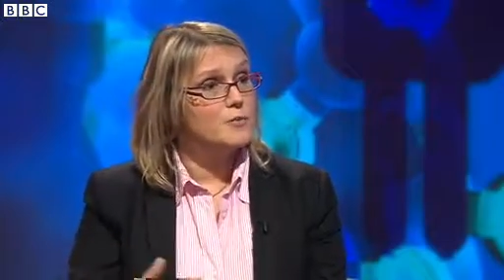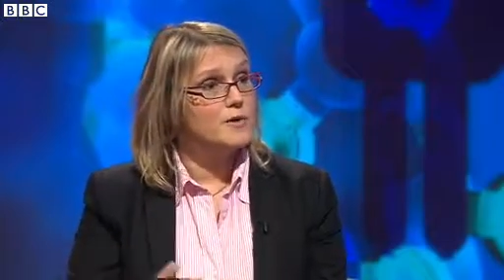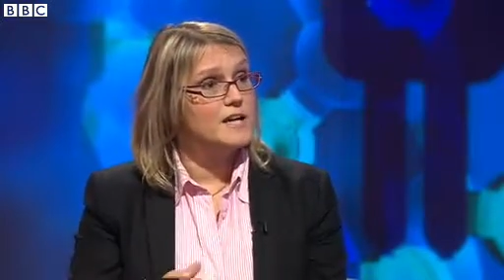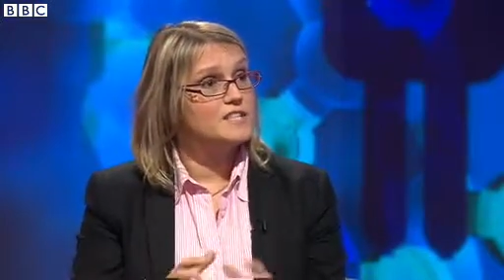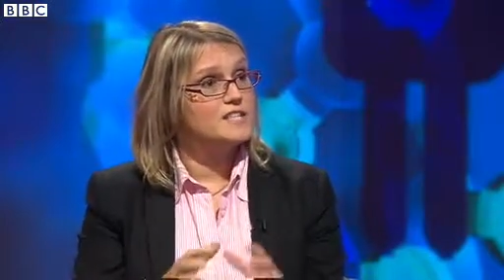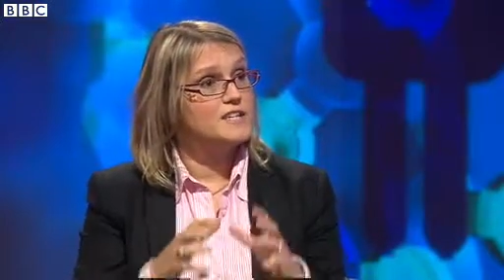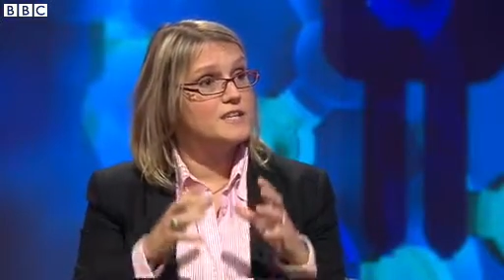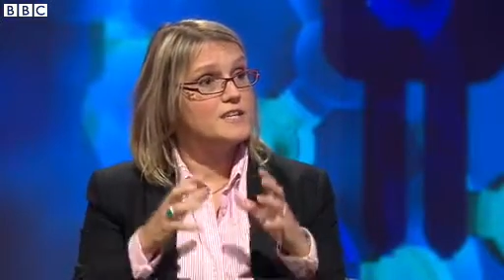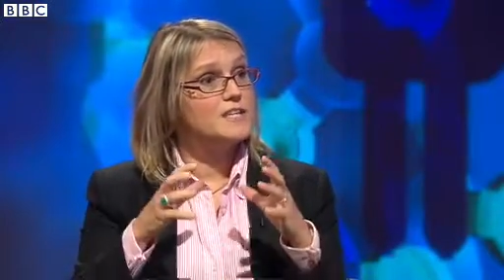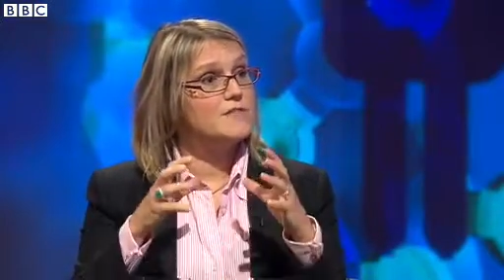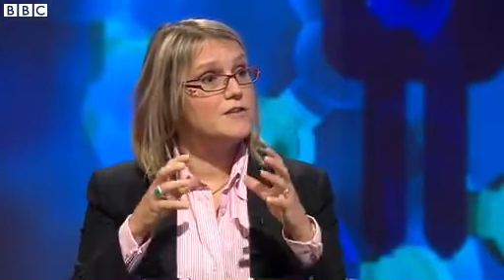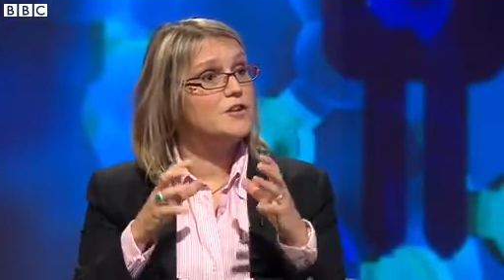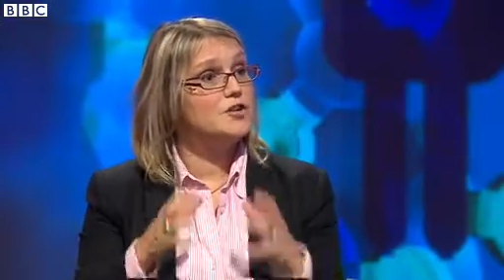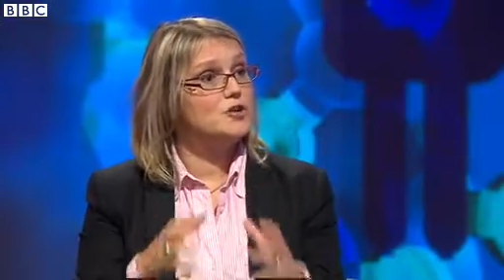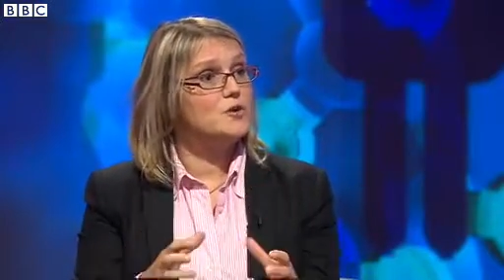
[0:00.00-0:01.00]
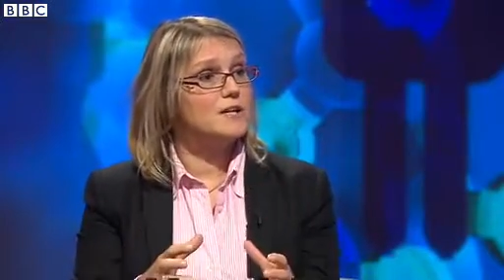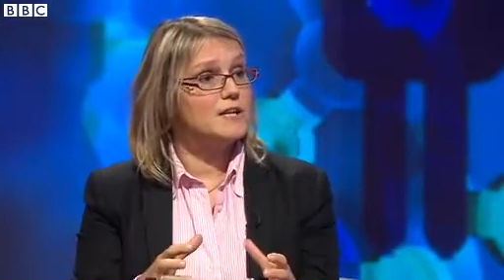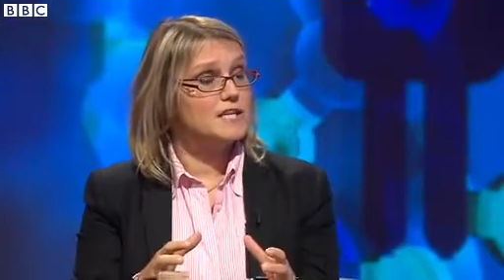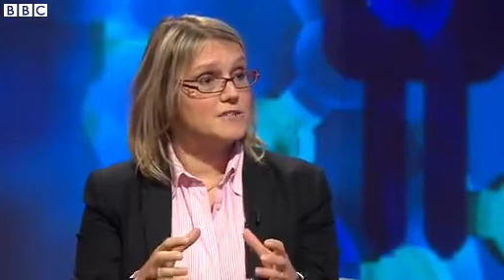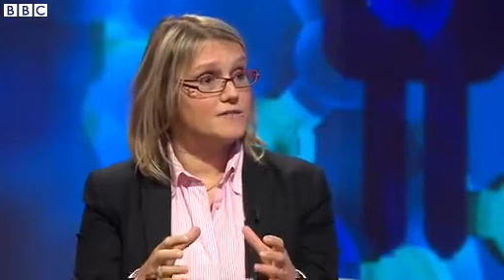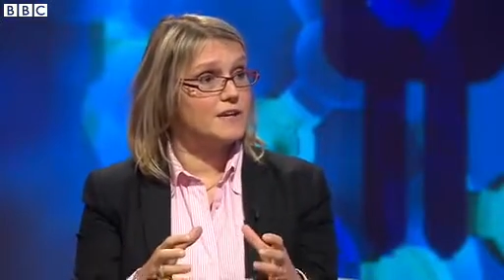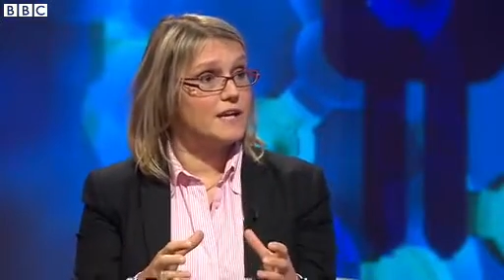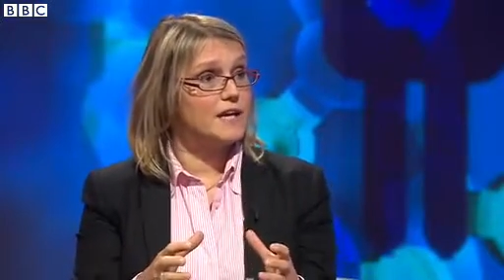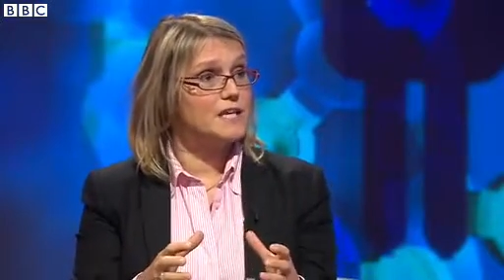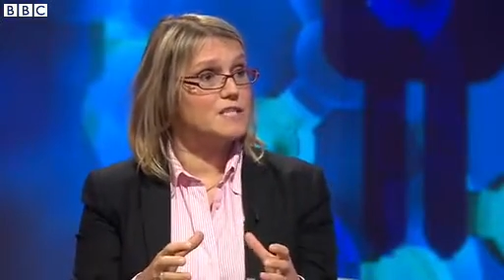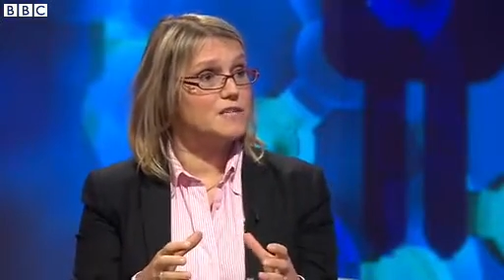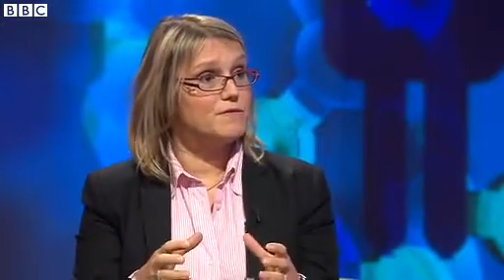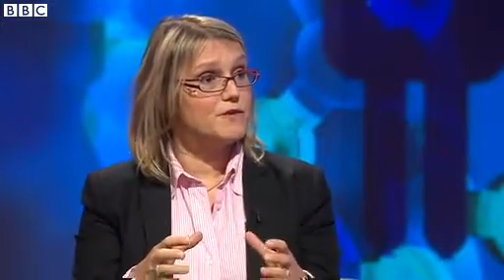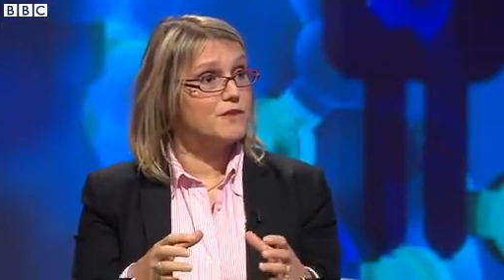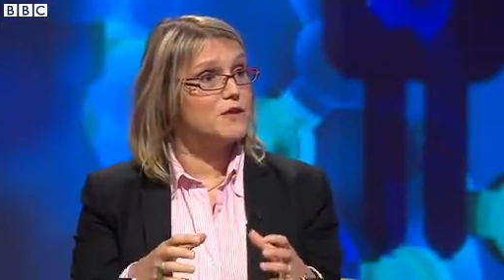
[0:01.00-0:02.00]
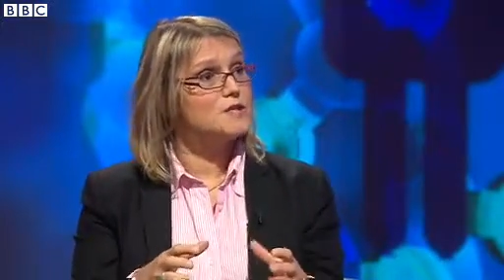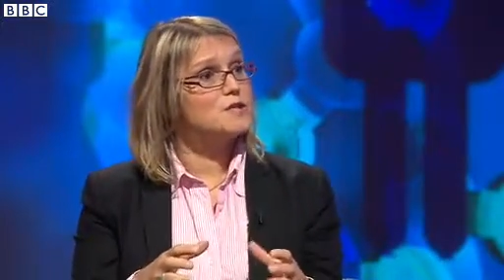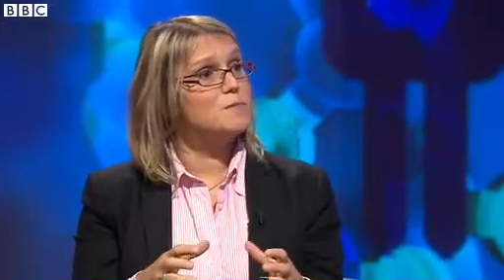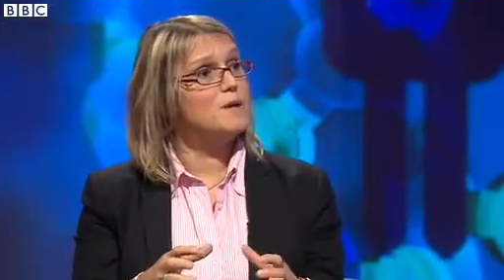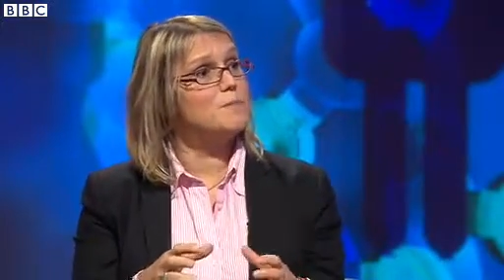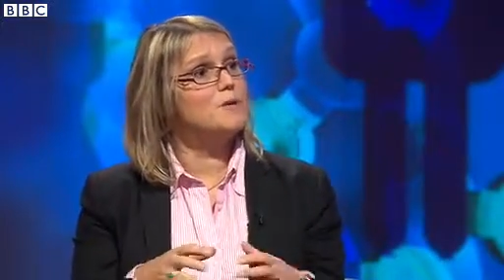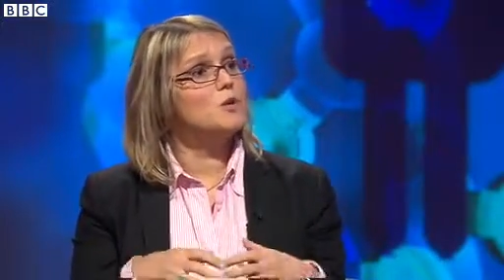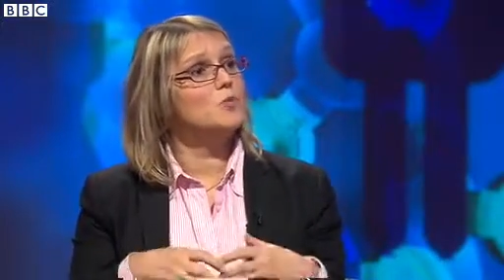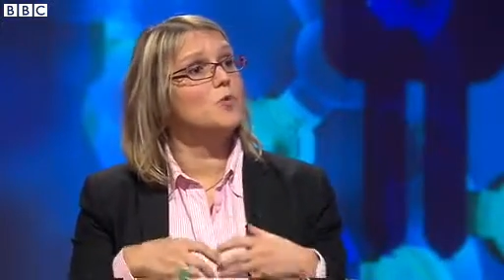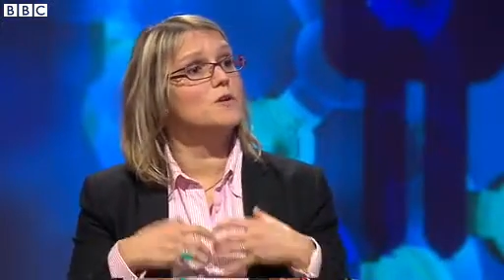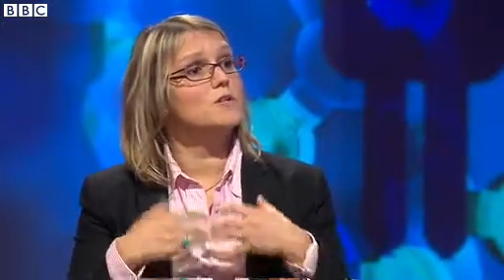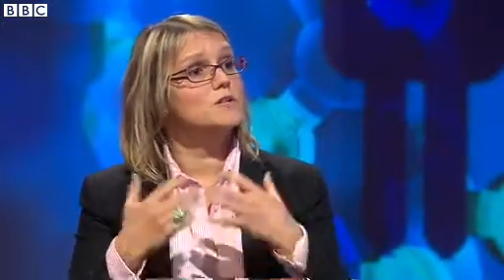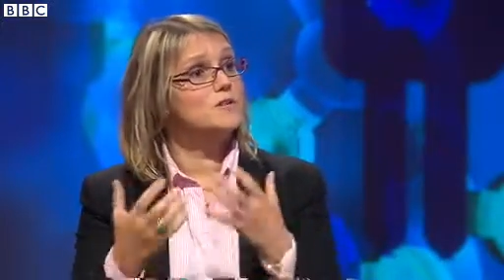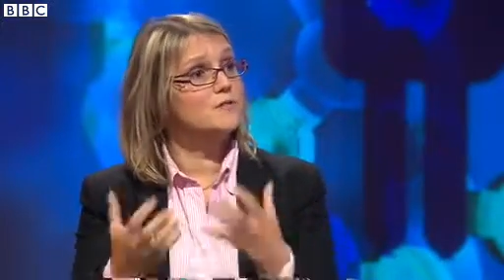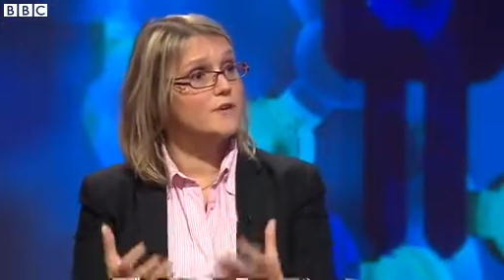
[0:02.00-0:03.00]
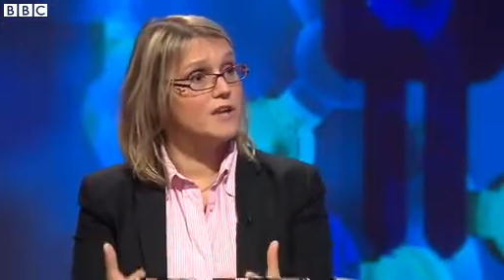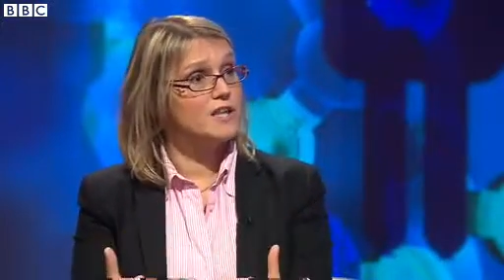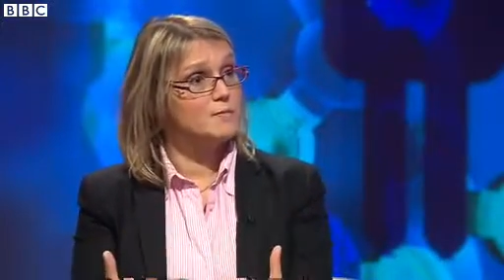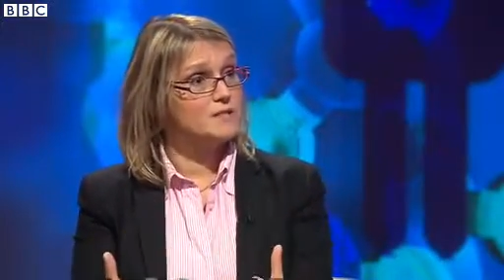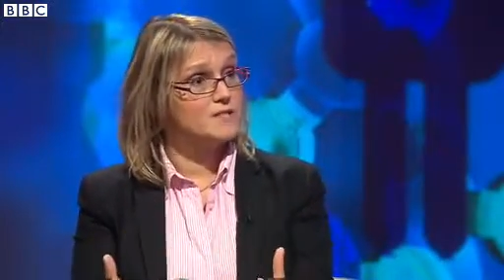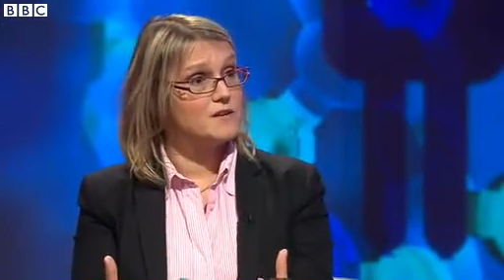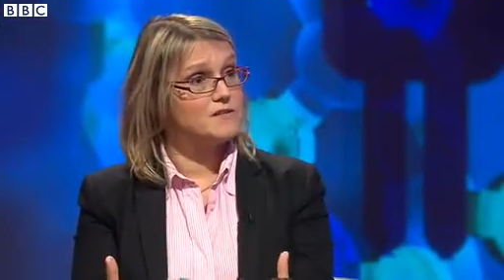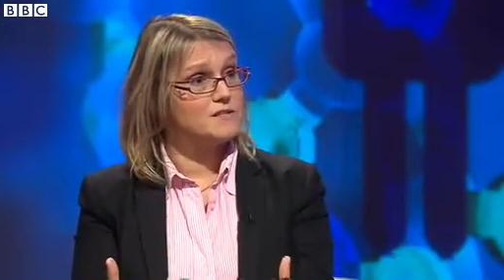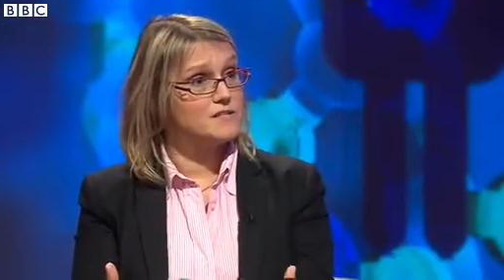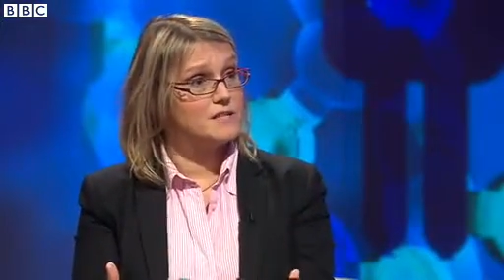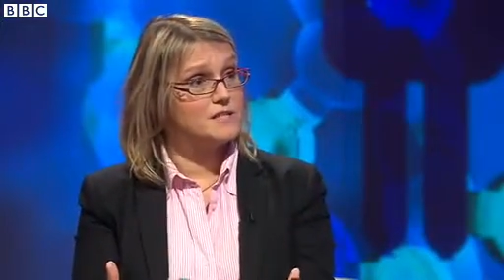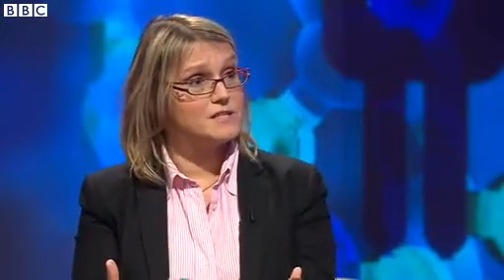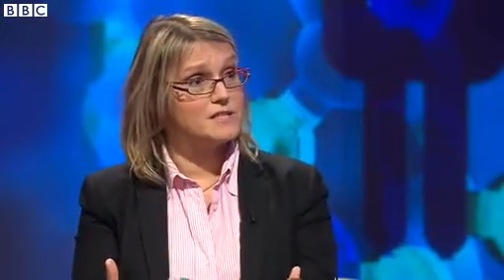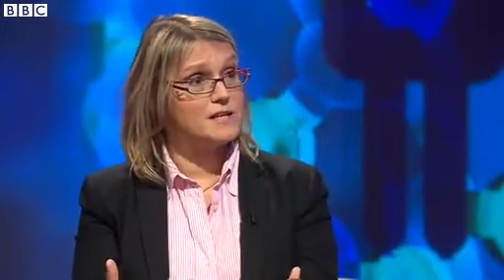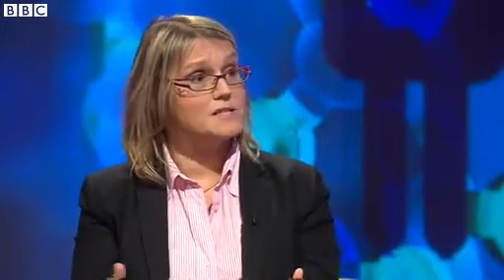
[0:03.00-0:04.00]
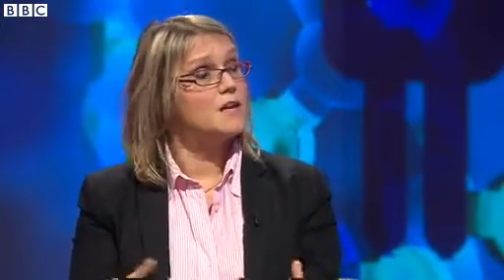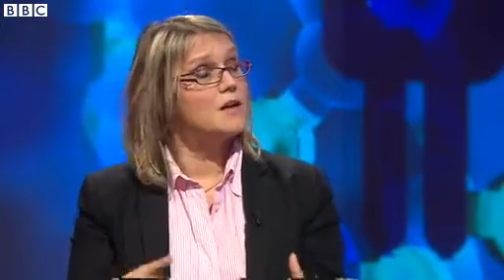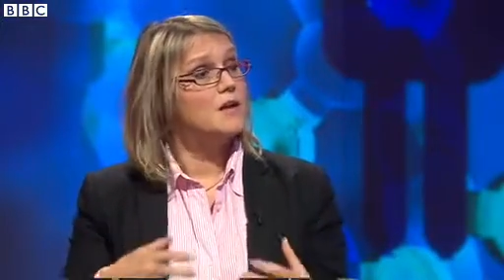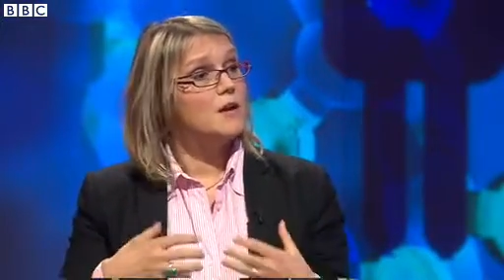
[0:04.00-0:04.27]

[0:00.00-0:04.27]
We actually need to have a new classification for those people who want to define themselves as intersex.